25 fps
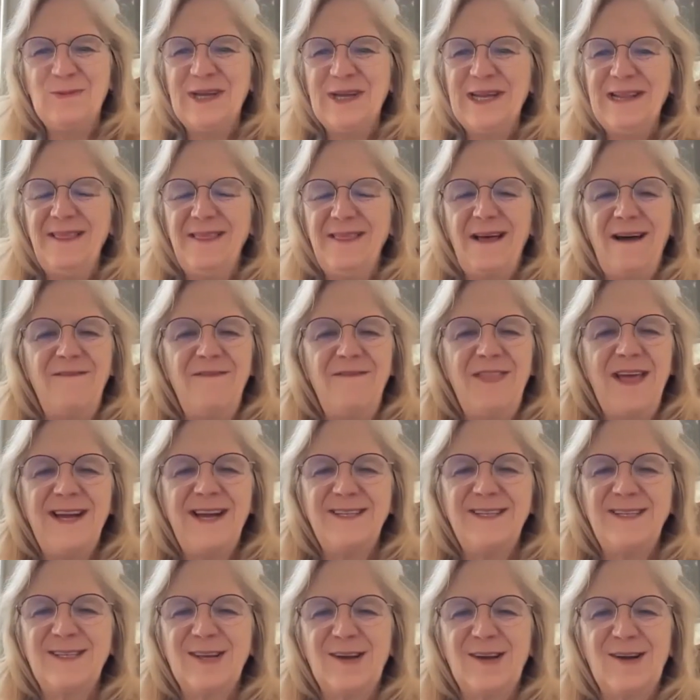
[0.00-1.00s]
We love
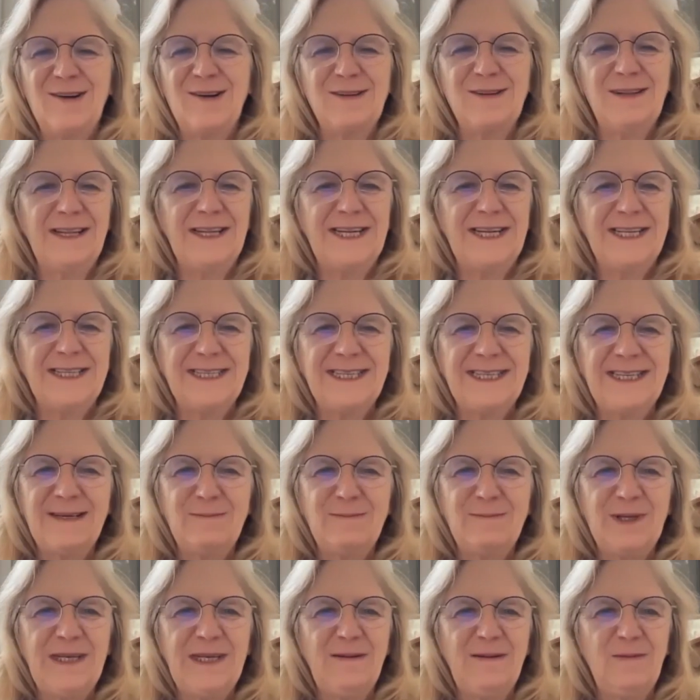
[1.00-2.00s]
that song, Clancy,
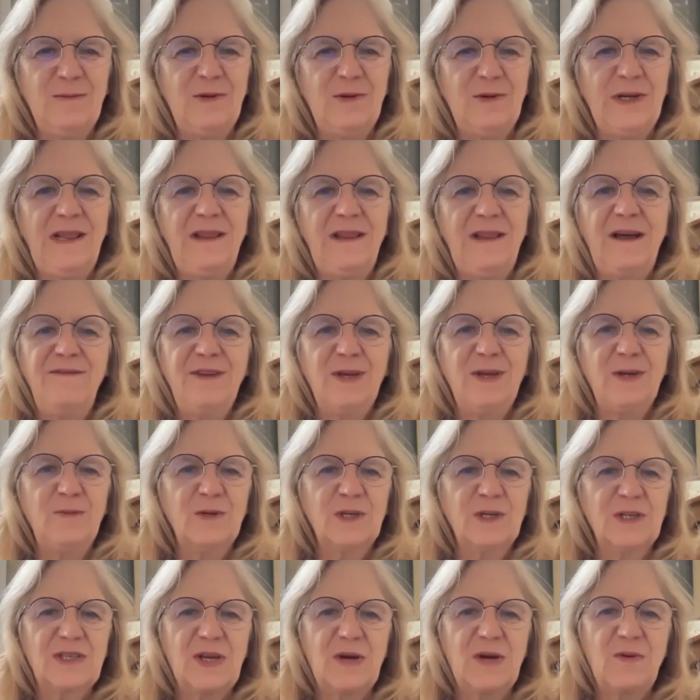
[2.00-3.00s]
and we love you.
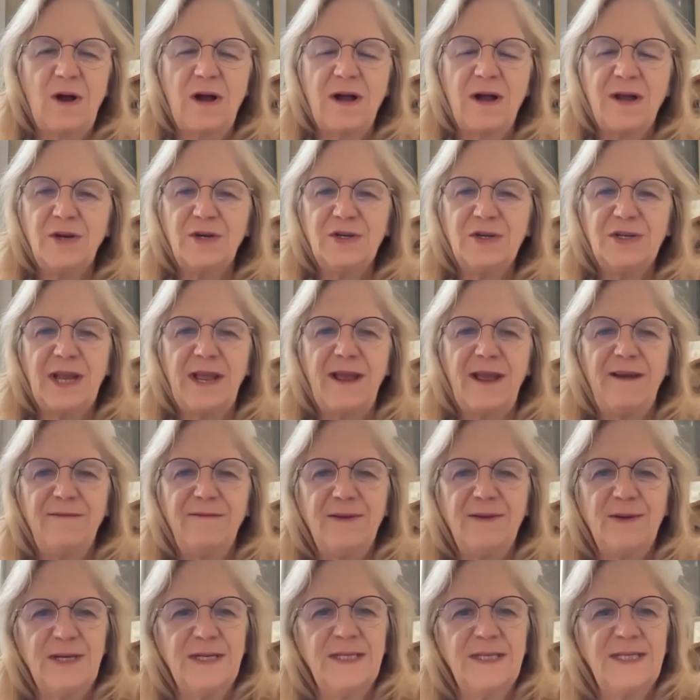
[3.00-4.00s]
We're so honored to
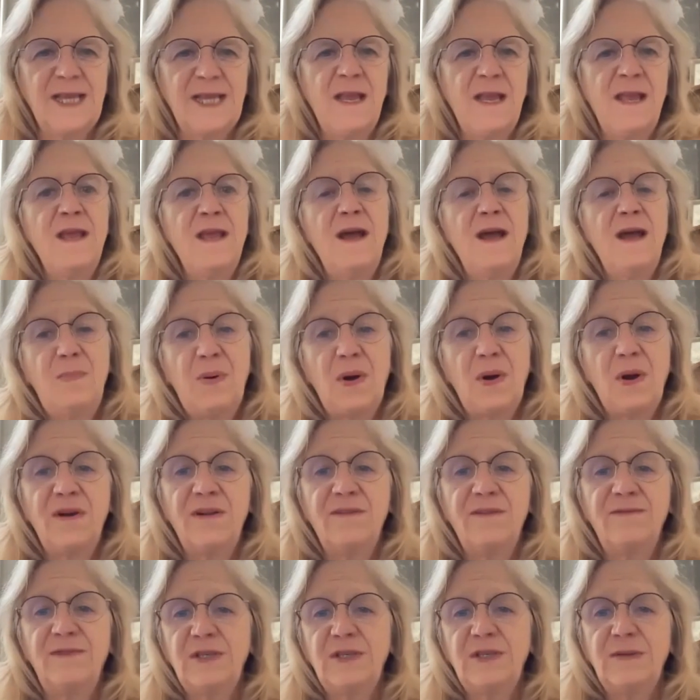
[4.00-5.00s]
have you as a yeah. part
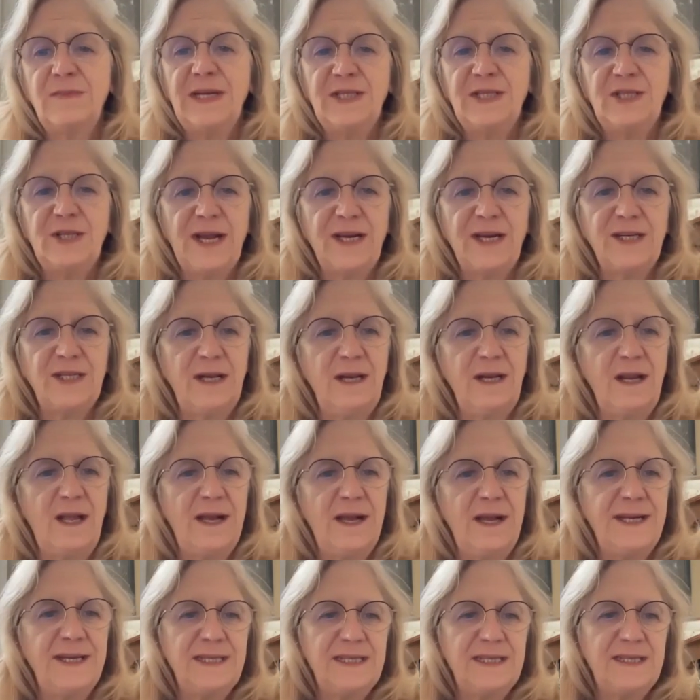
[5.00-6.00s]
of our Dementia Action
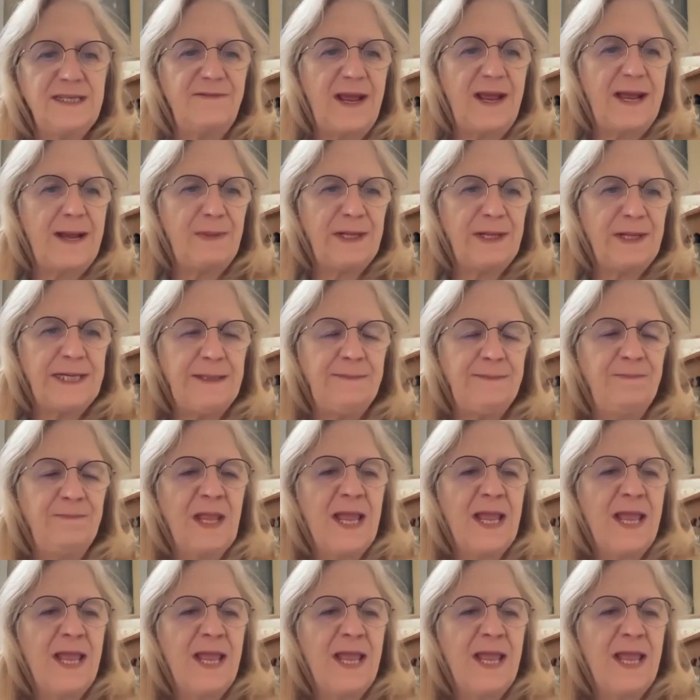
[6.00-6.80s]
Alliance family.